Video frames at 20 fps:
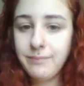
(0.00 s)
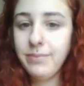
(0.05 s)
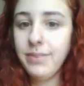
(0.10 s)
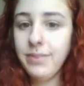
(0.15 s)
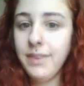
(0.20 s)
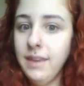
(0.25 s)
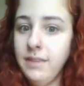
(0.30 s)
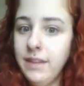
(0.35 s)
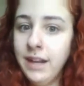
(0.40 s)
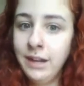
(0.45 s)

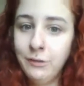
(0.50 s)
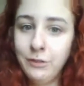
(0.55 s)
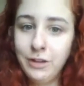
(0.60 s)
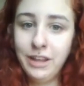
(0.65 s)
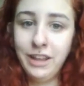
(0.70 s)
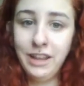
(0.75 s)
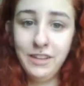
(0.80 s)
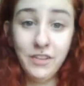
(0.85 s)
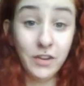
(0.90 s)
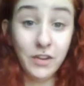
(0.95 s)
I
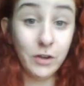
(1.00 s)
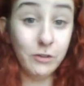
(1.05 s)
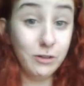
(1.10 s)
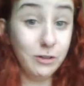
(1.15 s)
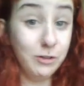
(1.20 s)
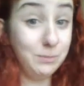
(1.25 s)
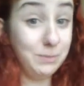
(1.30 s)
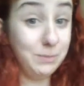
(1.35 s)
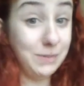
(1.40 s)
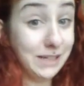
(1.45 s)
realized how it
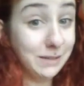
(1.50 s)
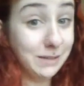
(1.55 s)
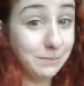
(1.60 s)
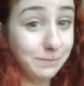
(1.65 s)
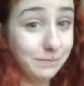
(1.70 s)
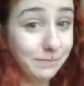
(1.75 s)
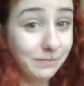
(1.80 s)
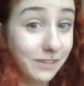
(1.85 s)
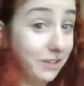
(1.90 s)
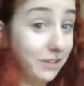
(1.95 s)
would be to
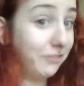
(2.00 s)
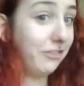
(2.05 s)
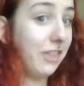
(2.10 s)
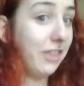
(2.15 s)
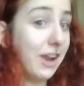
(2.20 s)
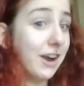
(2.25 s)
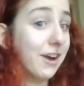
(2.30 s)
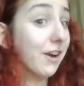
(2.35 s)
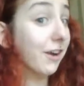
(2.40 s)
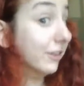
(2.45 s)
live
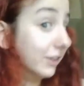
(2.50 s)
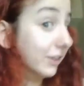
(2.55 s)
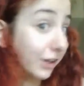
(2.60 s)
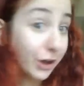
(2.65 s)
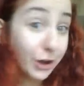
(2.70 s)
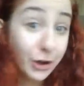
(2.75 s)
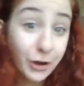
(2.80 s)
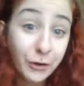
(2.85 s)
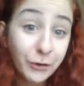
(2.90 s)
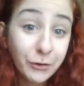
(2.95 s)
there
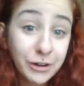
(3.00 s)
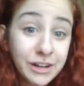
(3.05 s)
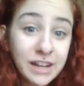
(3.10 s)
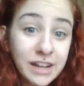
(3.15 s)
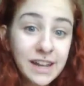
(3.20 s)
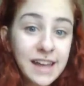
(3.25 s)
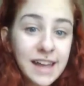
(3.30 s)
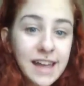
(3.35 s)
alone,